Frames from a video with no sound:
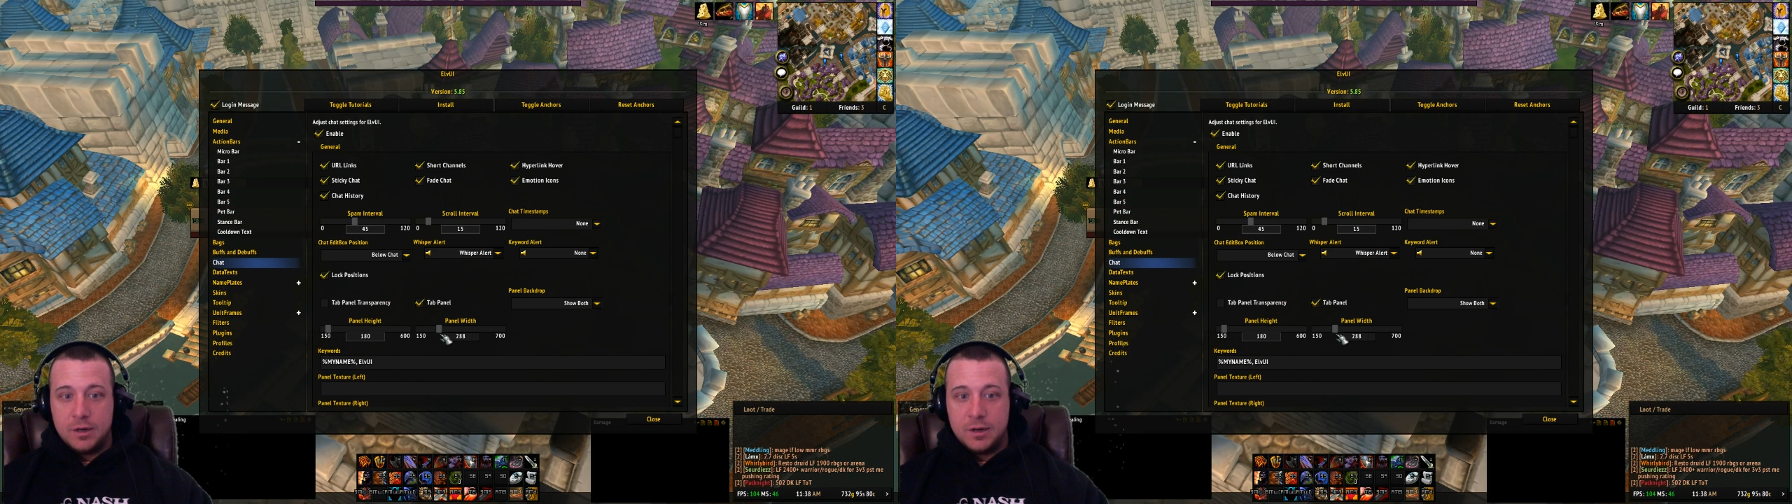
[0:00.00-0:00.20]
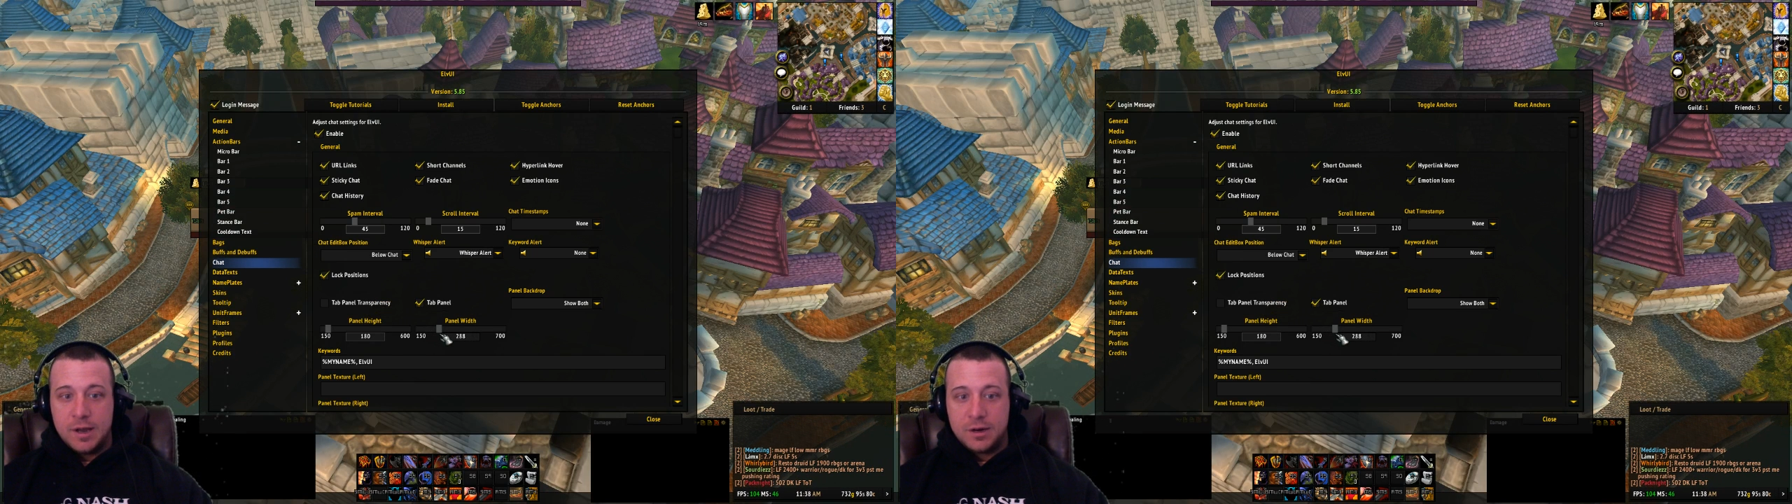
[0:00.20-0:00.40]

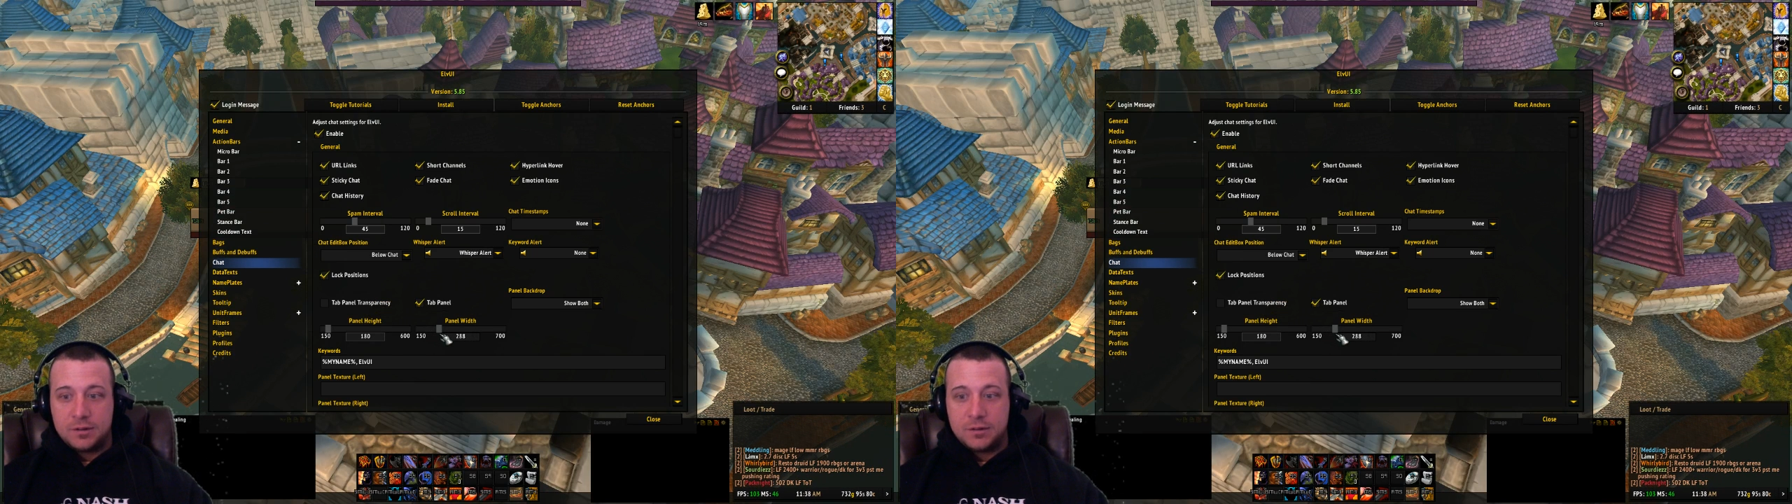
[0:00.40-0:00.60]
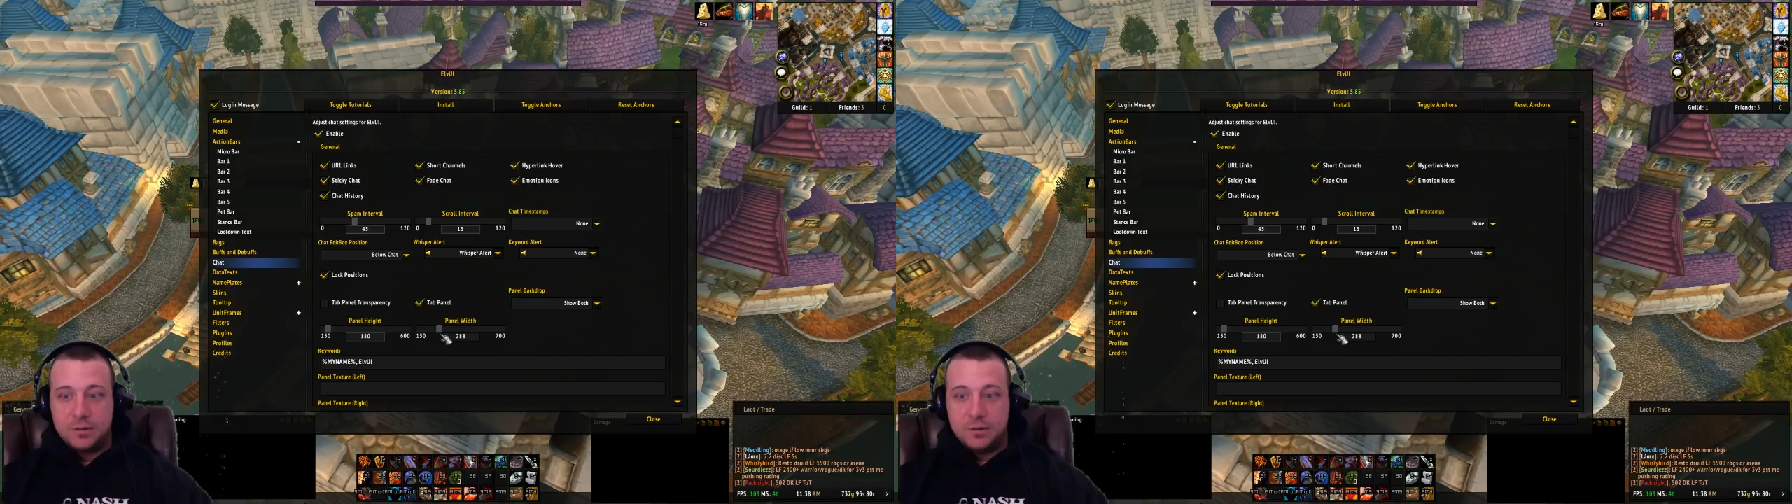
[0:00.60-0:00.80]

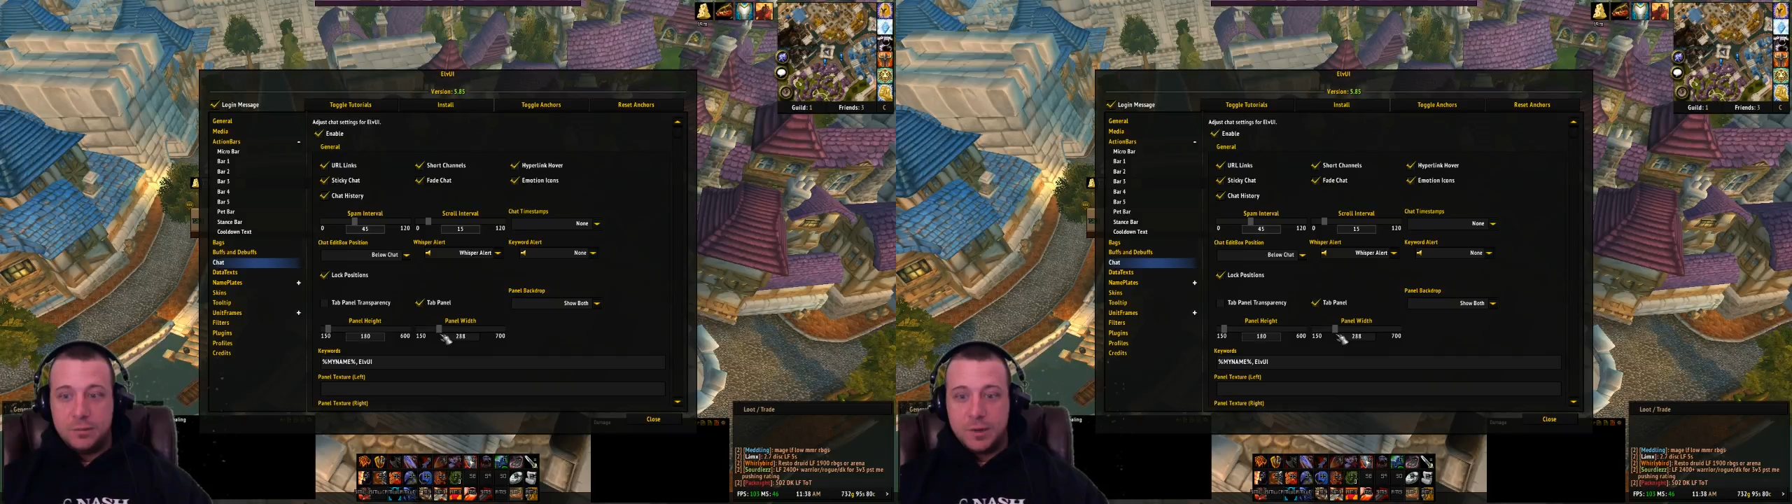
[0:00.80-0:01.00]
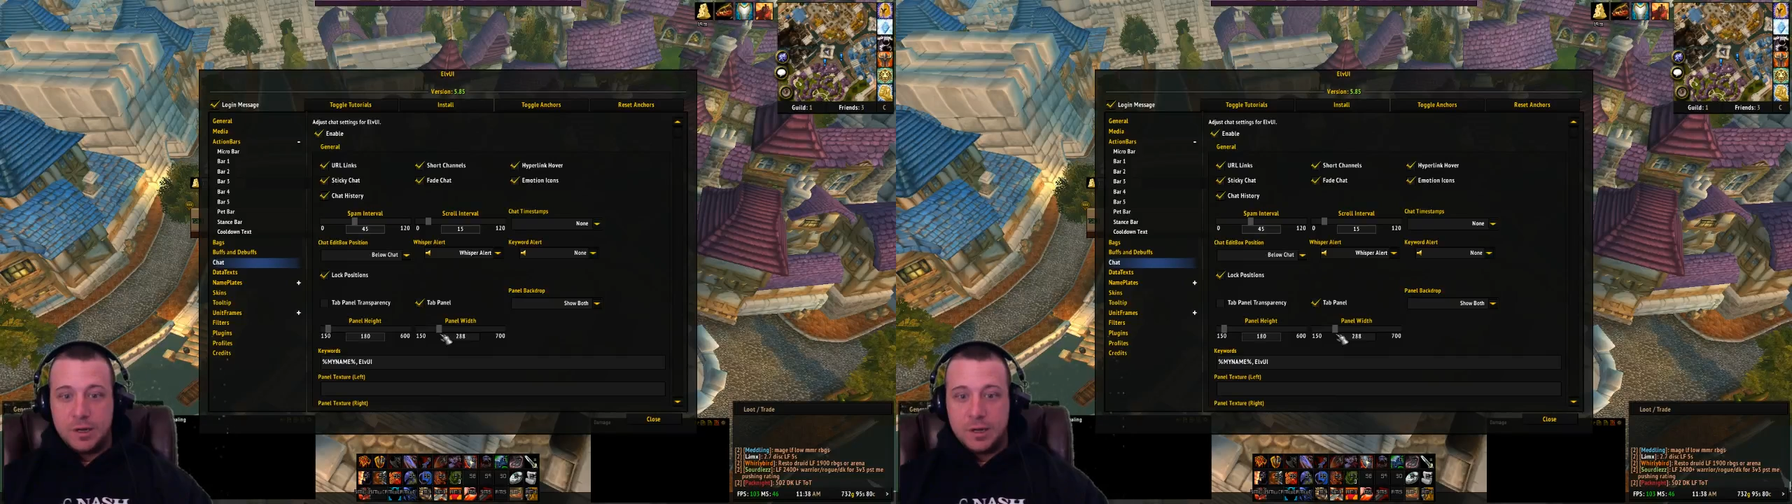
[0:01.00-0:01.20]
next to
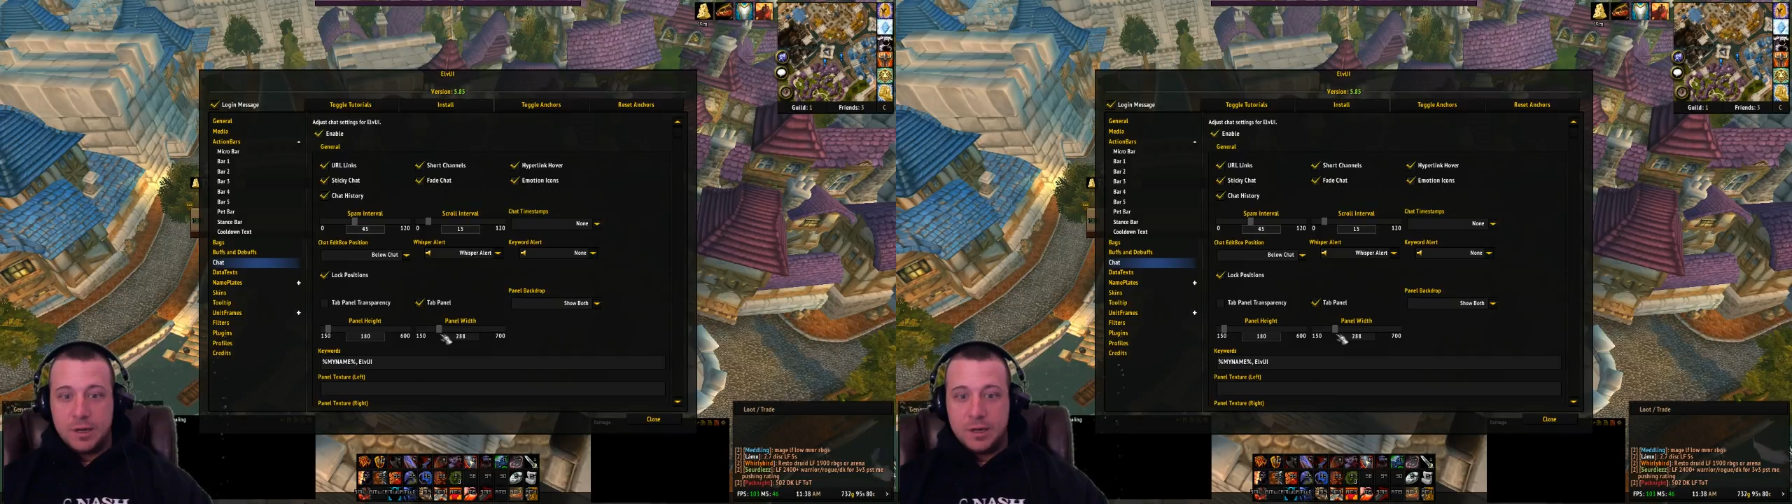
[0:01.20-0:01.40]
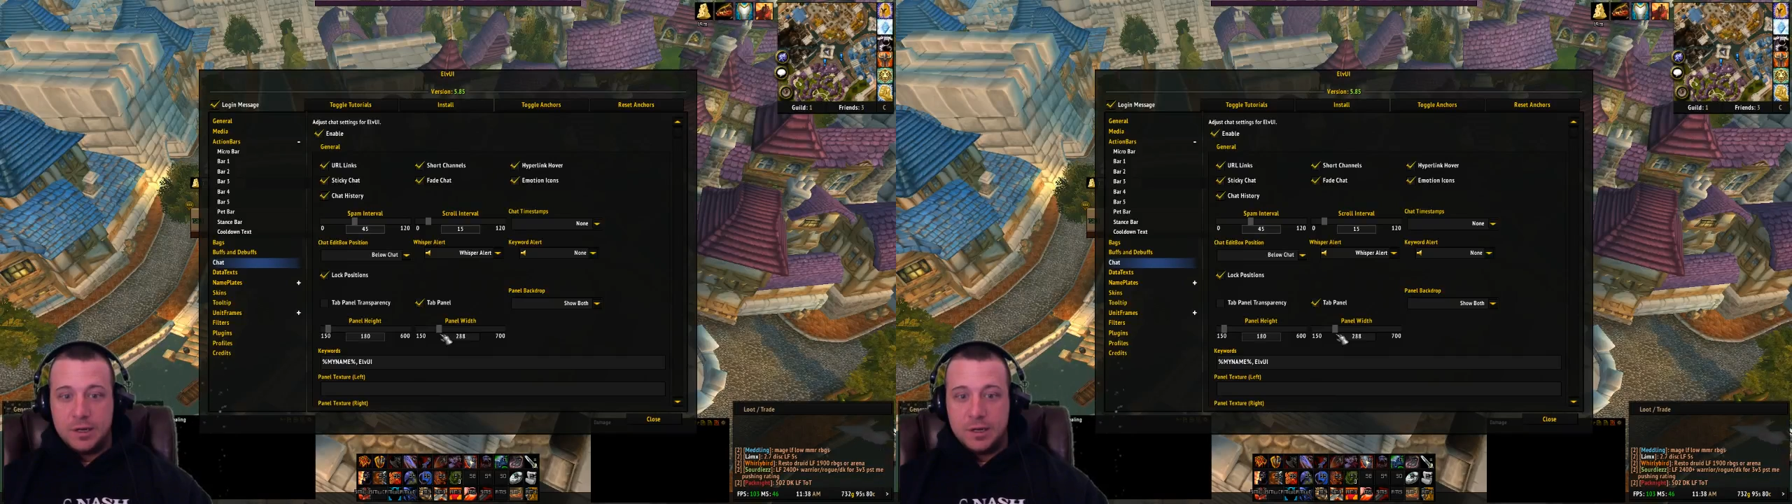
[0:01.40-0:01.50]
my